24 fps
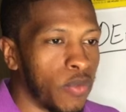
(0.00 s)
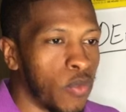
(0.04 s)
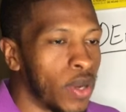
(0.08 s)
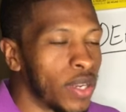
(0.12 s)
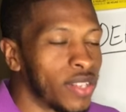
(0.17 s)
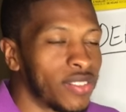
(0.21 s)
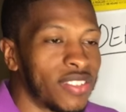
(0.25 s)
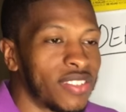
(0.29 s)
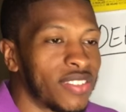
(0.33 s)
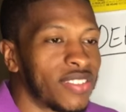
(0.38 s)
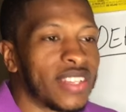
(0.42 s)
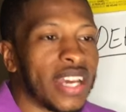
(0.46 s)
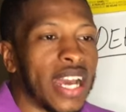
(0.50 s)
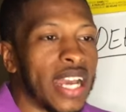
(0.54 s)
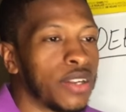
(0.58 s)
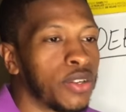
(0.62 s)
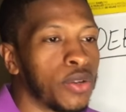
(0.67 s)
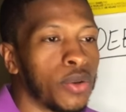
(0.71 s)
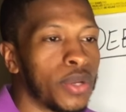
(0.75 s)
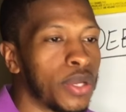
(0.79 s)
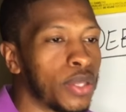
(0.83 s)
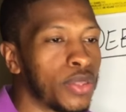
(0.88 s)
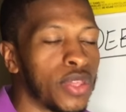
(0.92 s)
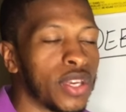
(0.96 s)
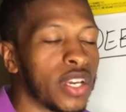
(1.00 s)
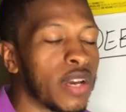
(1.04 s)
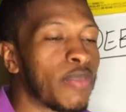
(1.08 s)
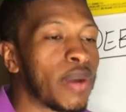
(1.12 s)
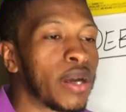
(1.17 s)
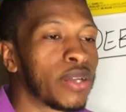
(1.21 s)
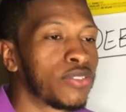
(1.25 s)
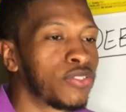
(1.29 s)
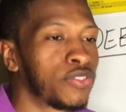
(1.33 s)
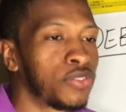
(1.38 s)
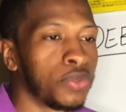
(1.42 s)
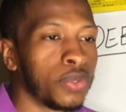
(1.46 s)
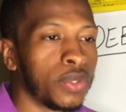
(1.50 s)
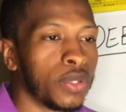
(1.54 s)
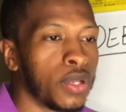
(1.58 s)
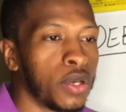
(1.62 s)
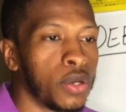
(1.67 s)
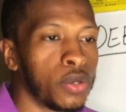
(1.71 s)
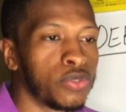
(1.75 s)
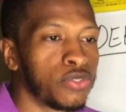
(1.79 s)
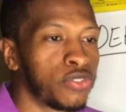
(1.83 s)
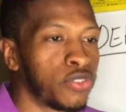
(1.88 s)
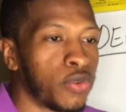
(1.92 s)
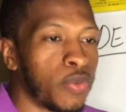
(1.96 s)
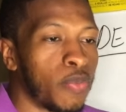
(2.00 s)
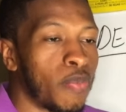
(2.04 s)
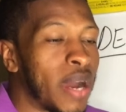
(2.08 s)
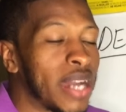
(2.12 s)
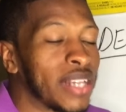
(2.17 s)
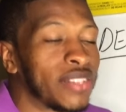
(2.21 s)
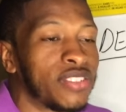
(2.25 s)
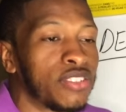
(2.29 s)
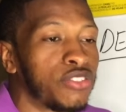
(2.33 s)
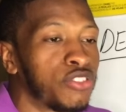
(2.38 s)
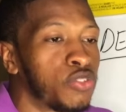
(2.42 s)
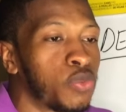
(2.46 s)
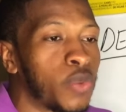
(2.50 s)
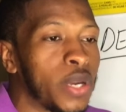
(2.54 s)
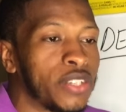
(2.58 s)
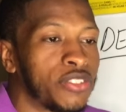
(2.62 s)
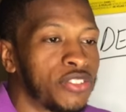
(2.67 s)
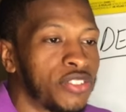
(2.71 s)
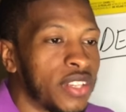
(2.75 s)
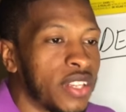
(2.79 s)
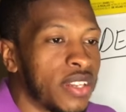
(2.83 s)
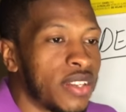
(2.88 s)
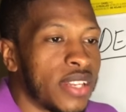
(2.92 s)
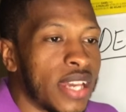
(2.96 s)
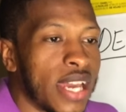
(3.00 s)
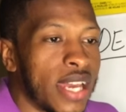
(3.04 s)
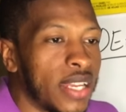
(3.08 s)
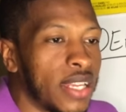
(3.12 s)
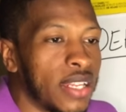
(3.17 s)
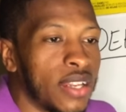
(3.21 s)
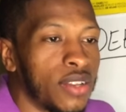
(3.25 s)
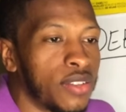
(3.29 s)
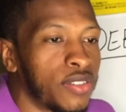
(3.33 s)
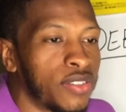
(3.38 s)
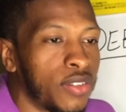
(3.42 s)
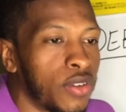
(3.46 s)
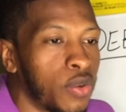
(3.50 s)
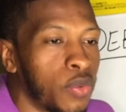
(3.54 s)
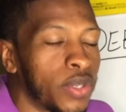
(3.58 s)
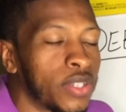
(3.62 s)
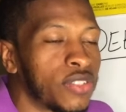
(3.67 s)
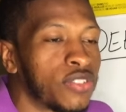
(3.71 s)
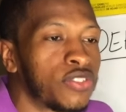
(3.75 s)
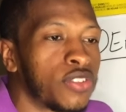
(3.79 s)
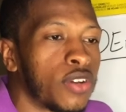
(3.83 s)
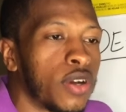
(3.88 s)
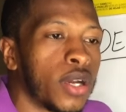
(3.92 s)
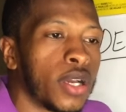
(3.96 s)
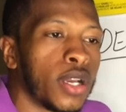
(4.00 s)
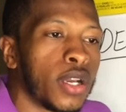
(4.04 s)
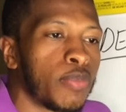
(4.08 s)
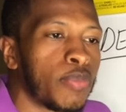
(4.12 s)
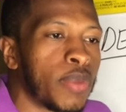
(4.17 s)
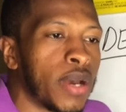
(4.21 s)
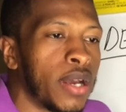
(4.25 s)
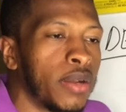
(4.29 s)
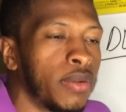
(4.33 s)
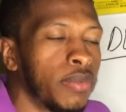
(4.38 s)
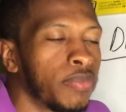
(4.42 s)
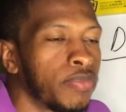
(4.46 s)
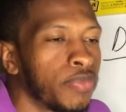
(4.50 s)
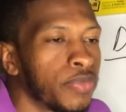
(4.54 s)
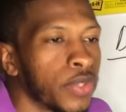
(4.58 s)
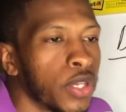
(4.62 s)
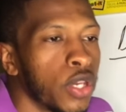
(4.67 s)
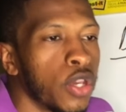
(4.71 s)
What does this guy know anything about student loans or my situation in debt? He doesn't know what he's talking about.